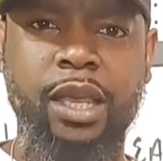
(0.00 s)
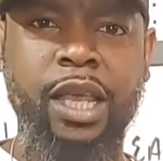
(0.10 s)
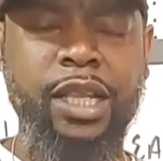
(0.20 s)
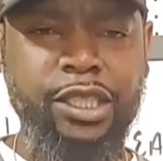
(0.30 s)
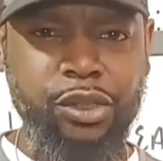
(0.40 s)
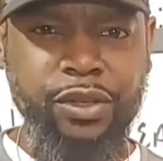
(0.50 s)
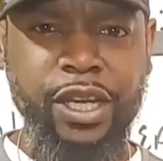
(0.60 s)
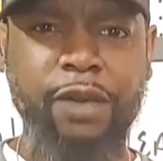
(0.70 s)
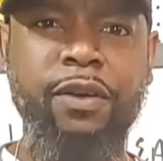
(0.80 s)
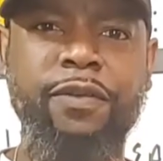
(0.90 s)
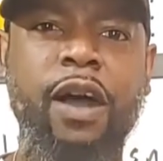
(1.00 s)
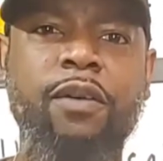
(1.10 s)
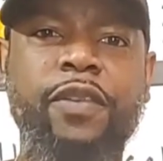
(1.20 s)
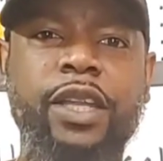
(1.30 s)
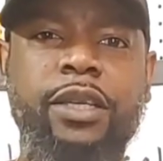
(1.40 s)
and that you never
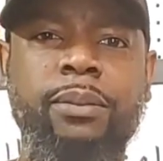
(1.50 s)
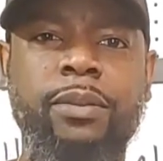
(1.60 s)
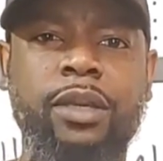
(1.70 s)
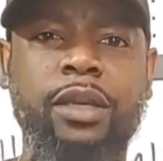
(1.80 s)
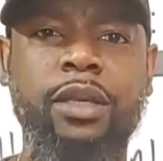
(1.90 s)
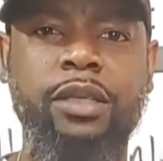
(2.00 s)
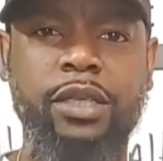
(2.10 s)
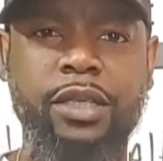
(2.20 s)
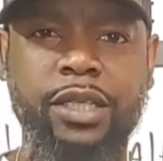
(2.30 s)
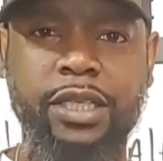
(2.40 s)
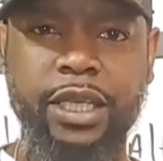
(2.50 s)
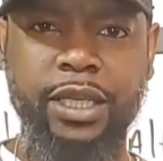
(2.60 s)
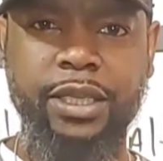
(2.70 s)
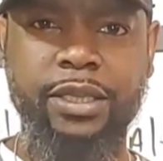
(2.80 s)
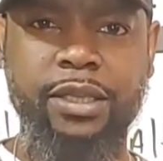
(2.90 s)
fall victim to
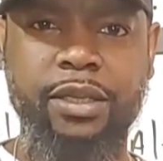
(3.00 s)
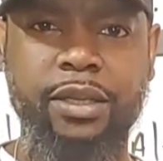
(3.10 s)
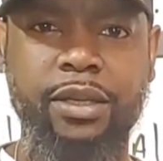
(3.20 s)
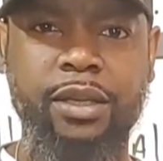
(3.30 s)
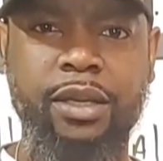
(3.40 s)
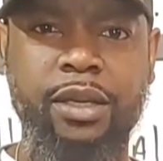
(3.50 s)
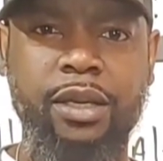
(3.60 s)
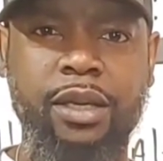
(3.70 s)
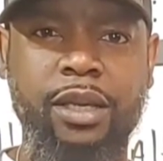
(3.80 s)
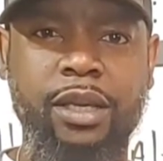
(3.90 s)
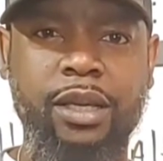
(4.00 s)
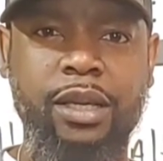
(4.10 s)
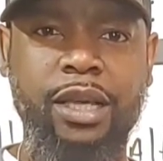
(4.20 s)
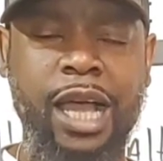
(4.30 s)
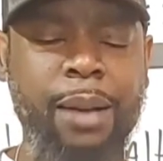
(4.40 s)
disease.
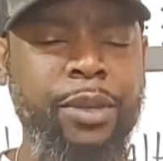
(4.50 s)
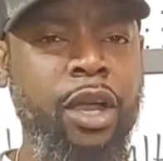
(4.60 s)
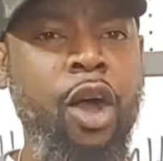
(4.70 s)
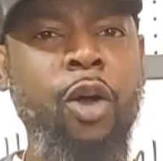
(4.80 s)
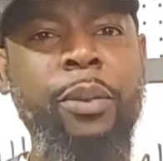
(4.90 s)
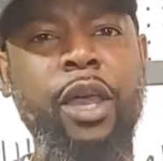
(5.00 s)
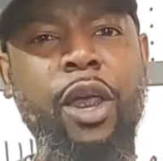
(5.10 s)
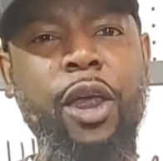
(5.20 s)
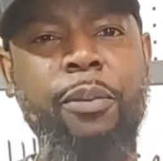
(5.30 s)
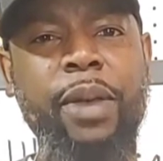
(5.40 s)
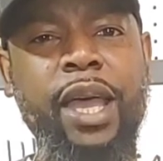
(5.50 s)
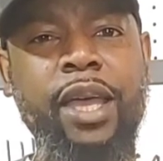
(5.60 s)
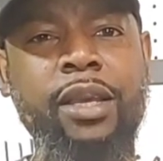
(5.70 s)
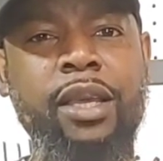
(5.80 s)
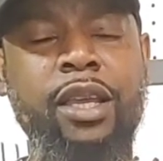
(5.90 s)
I'm your homie
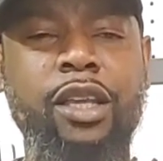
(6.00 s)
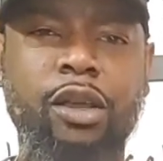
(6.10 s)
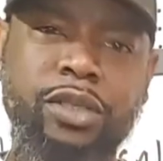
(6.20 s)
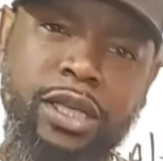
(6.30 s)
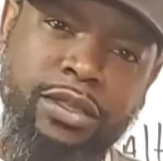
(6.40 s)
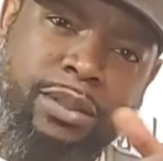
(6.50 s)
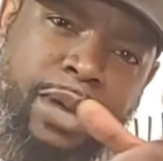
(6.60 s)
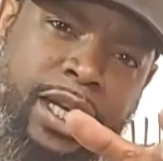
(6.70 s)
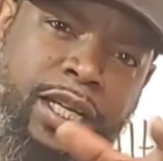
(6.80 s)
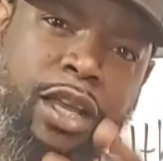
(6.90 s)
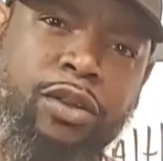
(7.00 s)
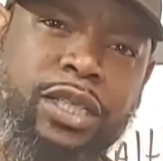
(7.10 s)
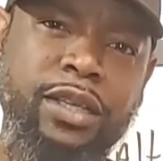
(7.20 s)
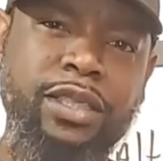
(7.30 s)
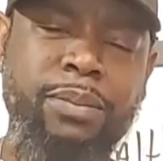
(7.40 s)
HerbMan. Go tell somebody to go
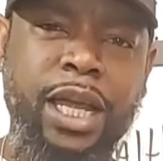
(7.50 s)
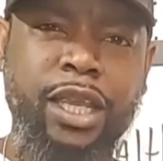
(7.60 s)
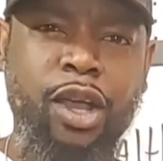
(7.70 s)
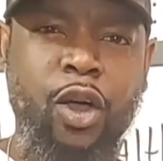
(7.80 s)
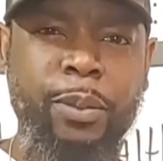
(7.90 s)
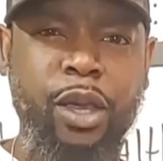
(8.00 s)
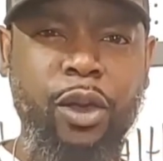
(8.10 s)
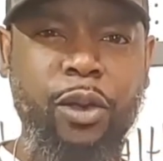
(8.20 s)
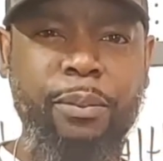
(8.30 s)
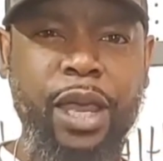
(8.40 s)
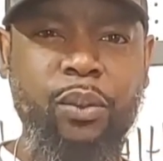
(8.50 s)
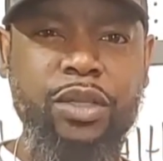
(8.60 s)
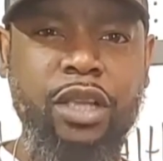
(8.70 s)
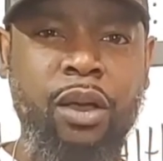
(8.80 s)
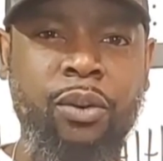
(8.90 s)
tell somebody your homie HerbMan
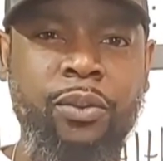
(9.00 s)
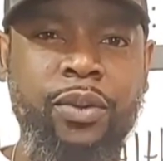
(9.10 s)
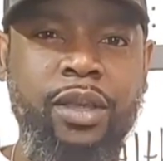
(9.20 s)
was on.